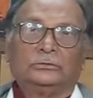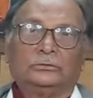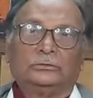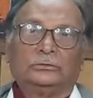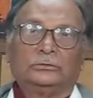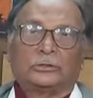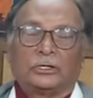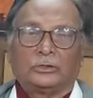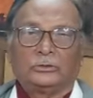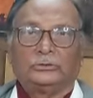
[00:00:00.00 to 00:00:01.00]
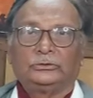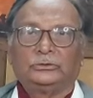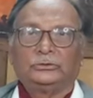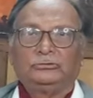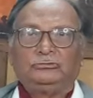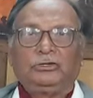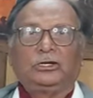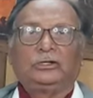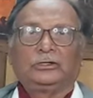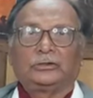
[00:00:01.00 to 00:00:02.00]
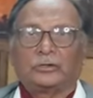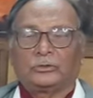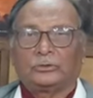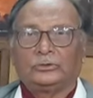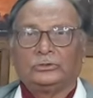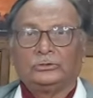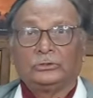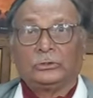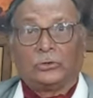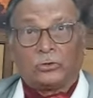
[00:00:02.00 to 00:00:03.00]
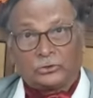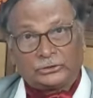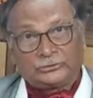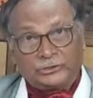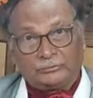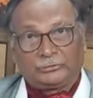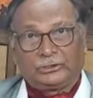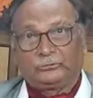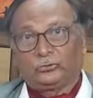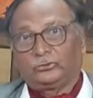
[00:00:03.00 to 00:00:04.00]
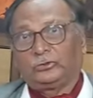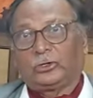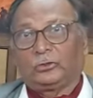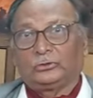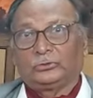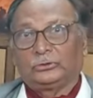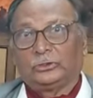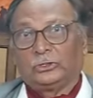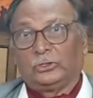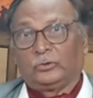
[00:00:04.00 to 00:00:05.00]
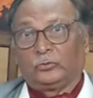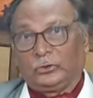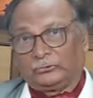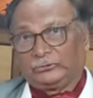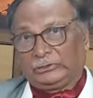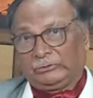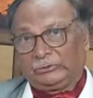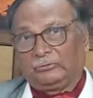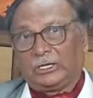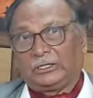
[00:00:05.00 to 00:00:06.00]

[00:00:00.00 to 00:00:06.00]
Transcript: crowd, cheering crowd, on the same racecourse ground, where on 7th March